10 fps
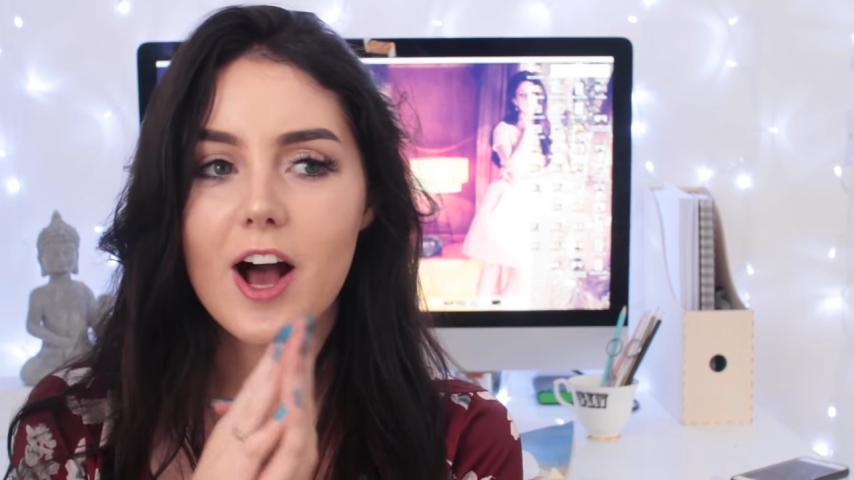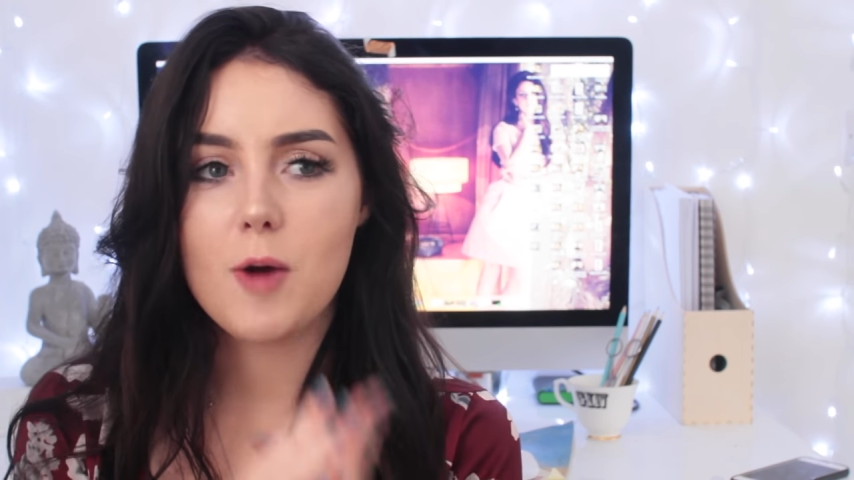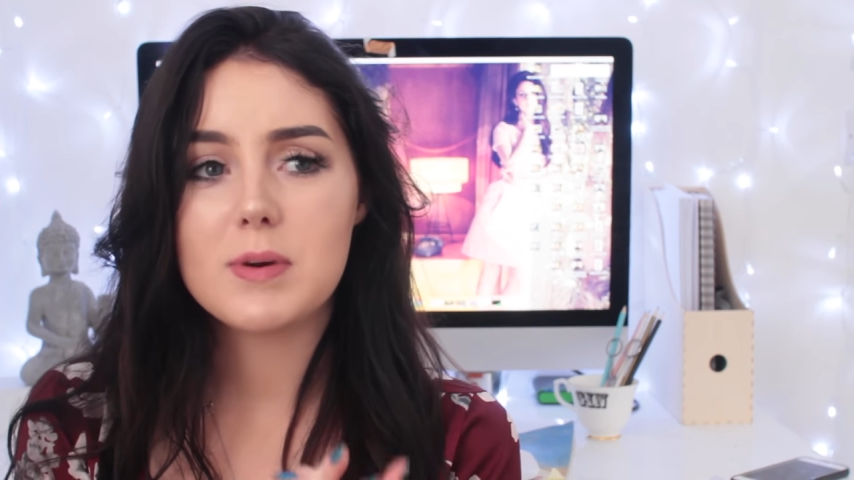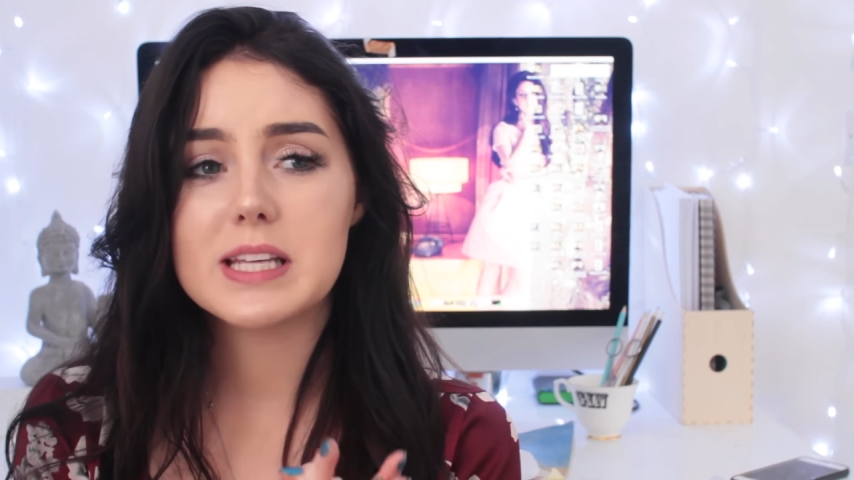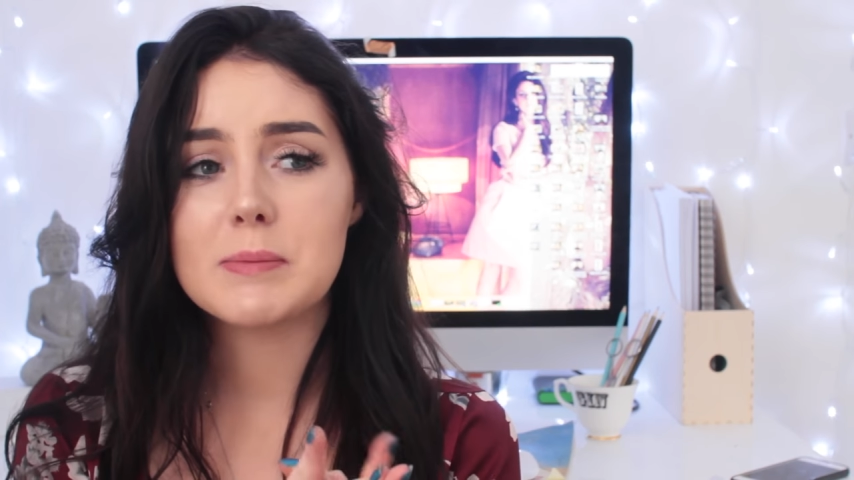
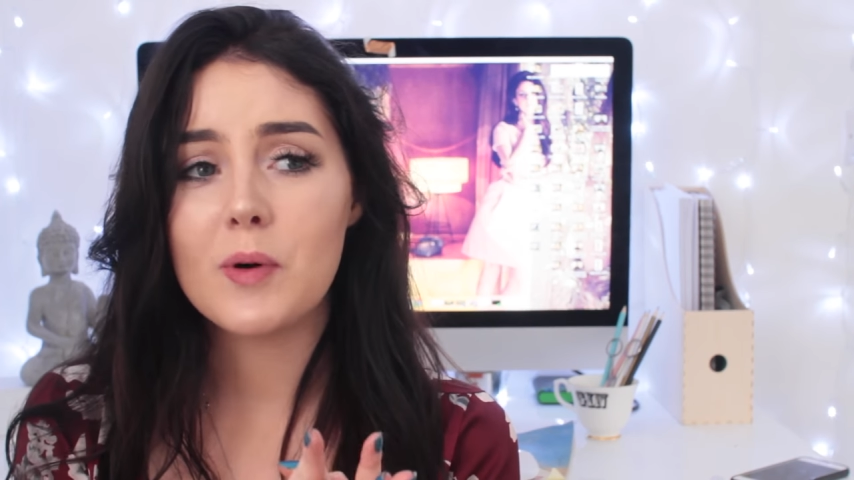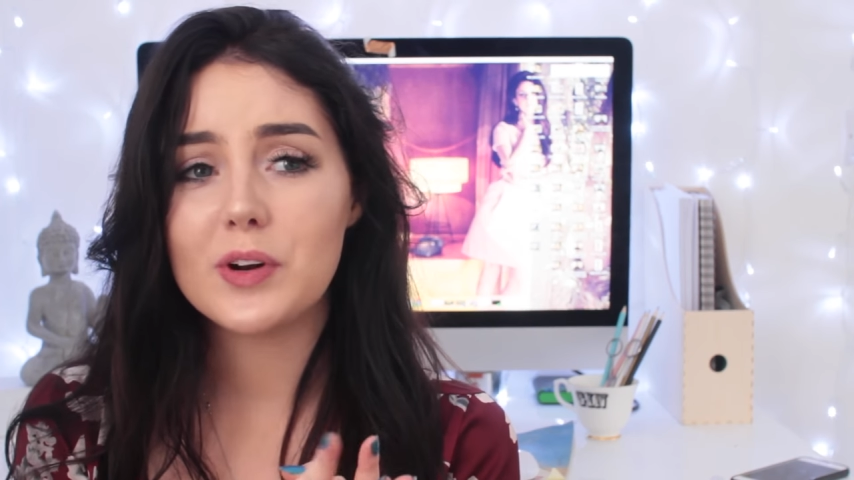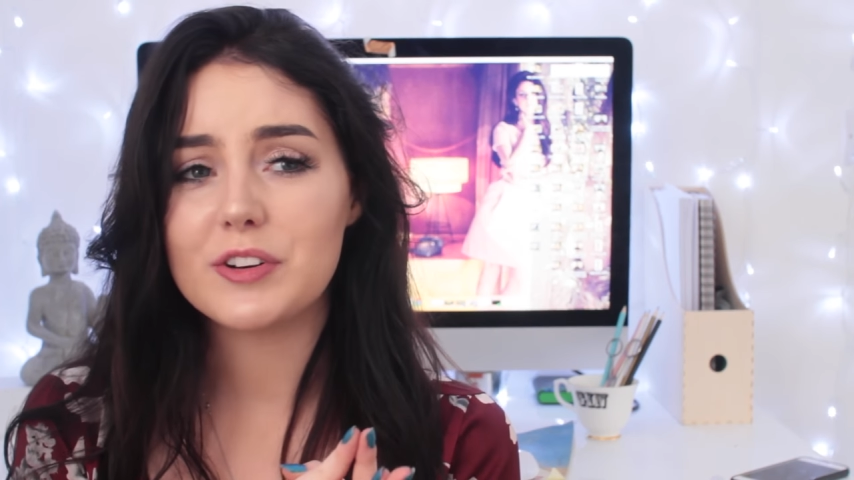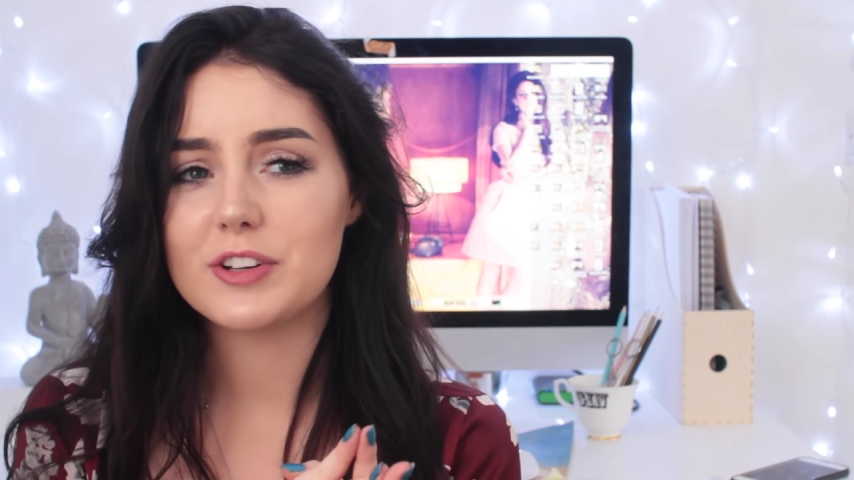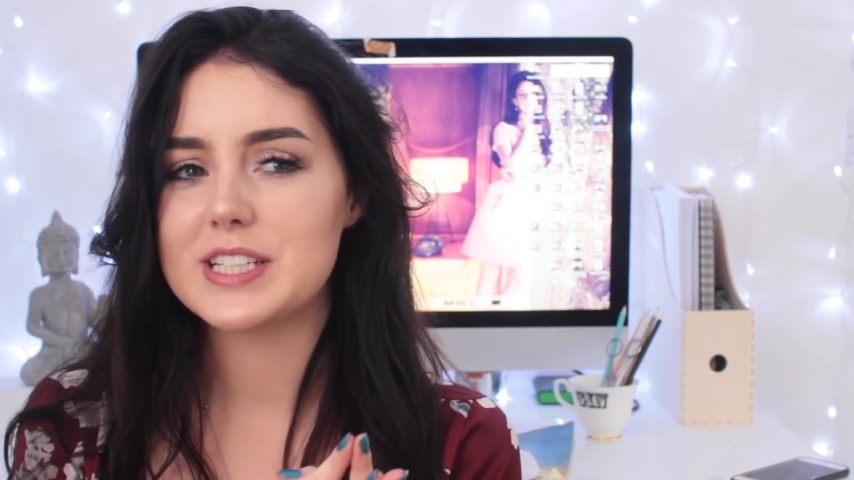I almost said
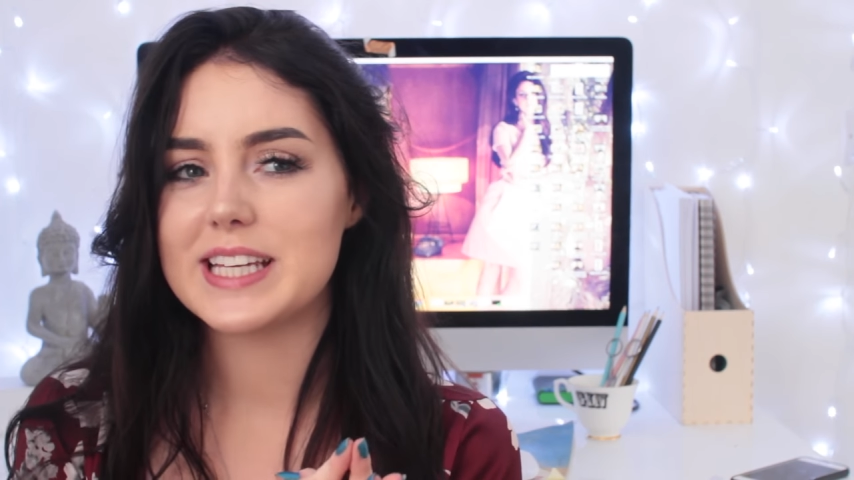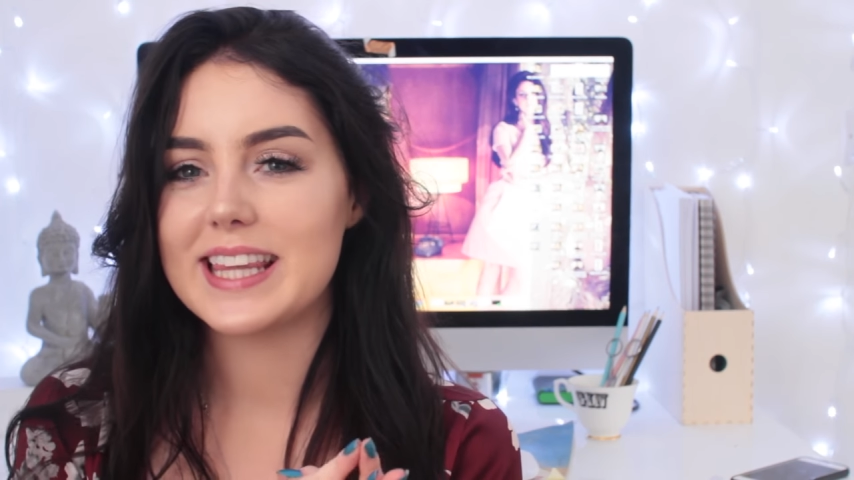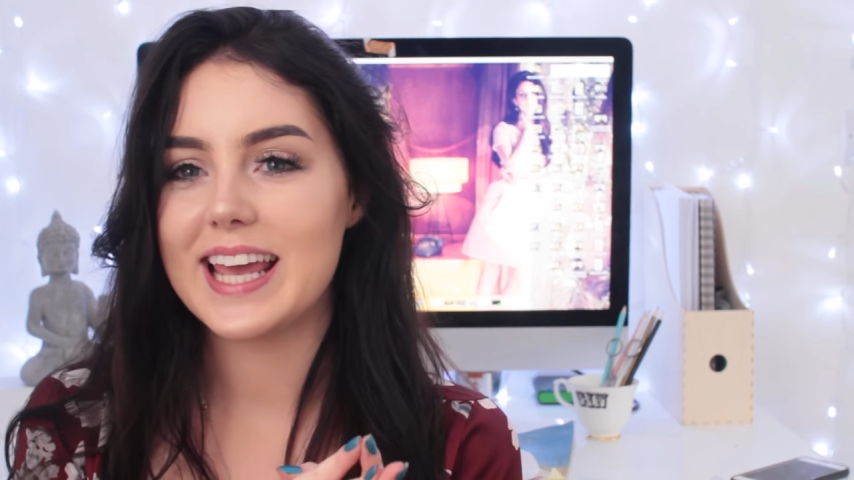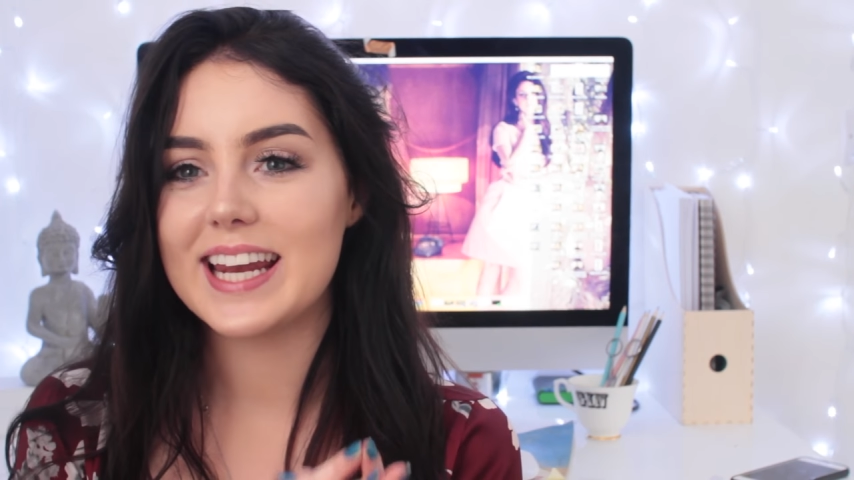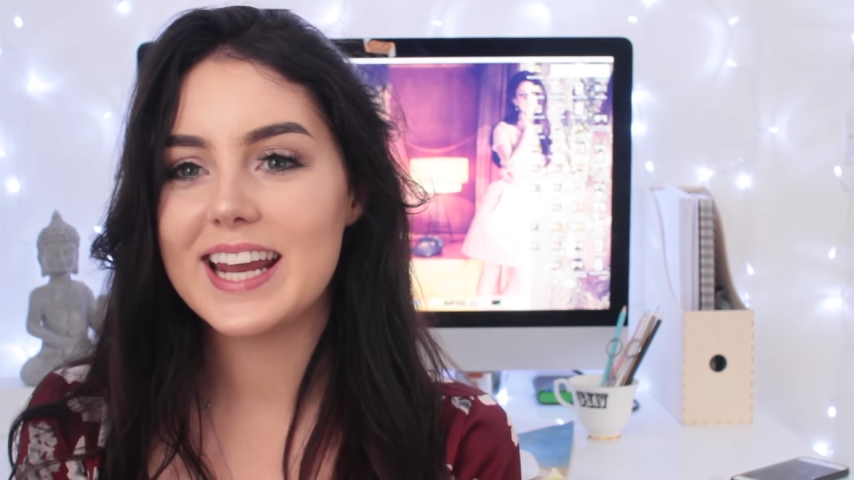morning
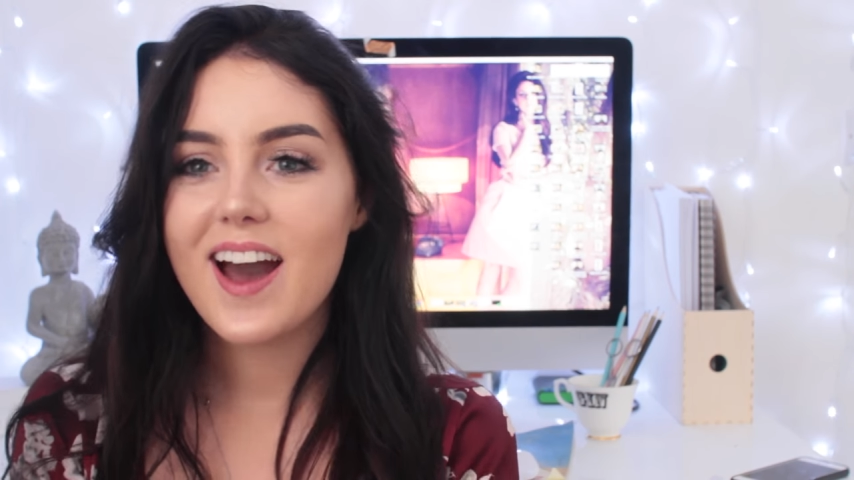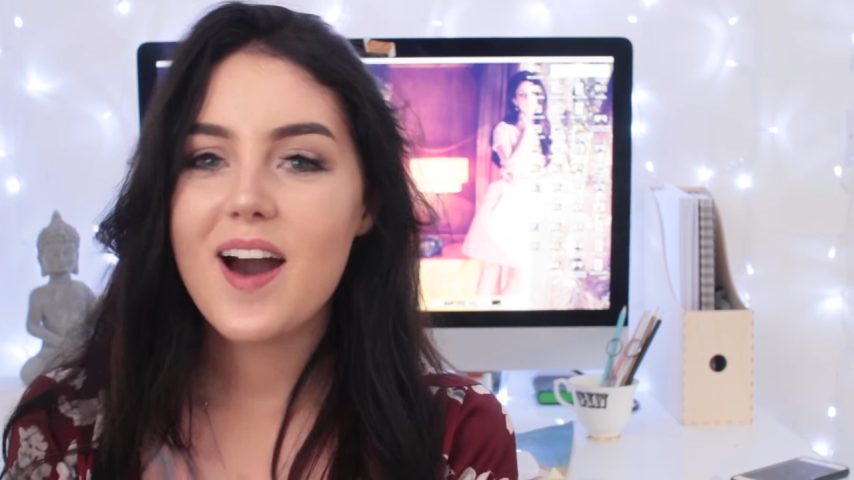routine then,